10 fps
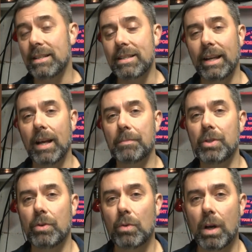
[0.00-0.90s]
this thing up
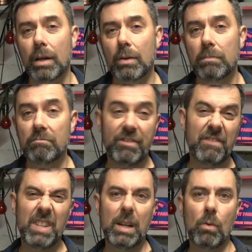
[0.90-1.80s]
to
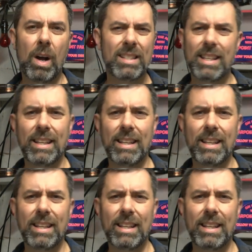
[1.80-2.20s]
15 watts,